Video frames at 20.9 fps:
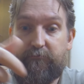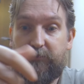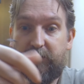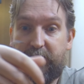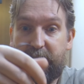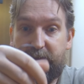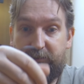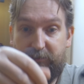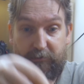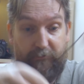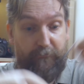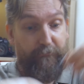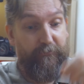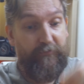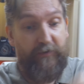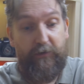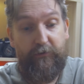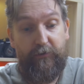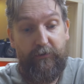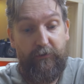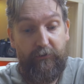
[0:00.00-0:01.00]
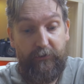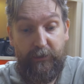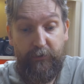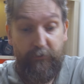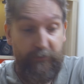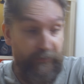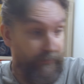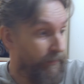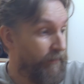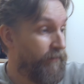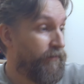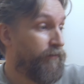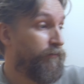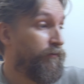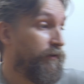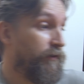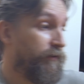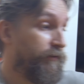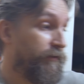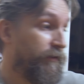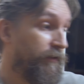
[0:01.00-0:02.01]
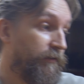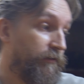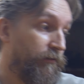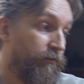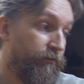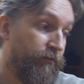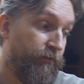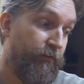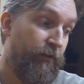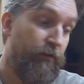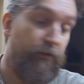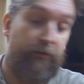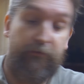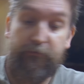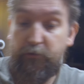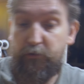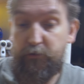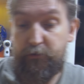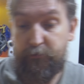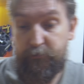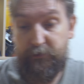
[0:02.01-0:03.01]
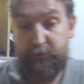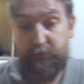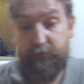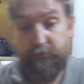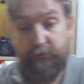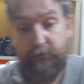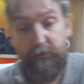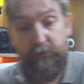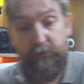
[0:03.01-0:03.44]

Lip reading: It's a very long cable. It's nice quality. It's also very affordable.